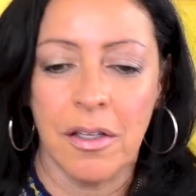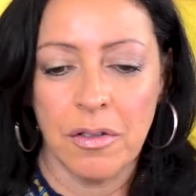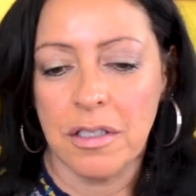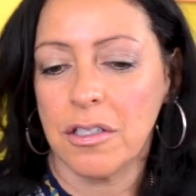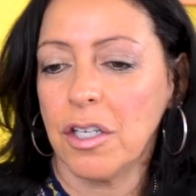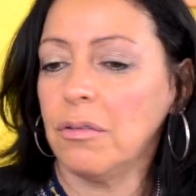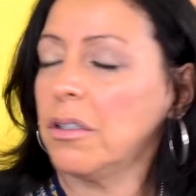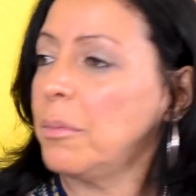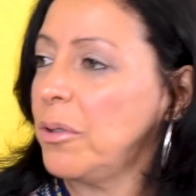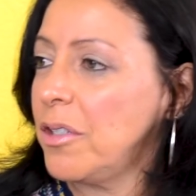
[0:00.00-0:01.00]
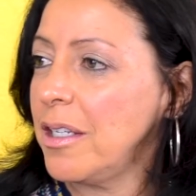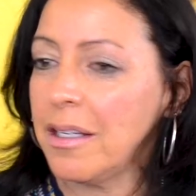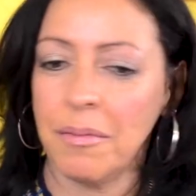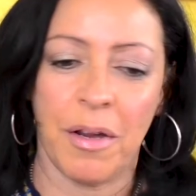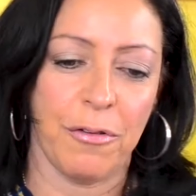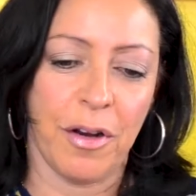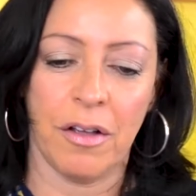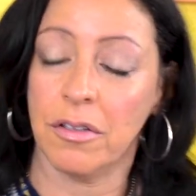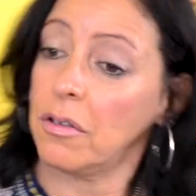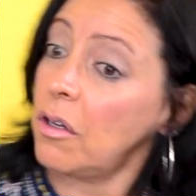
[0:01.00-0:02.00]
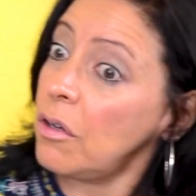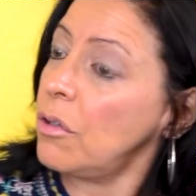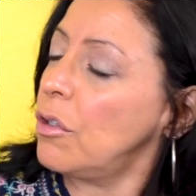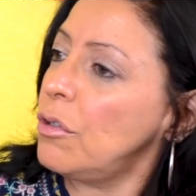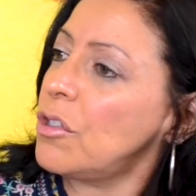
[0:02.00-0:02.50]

there was this cute little boutique, and my friend goes, "Oh, you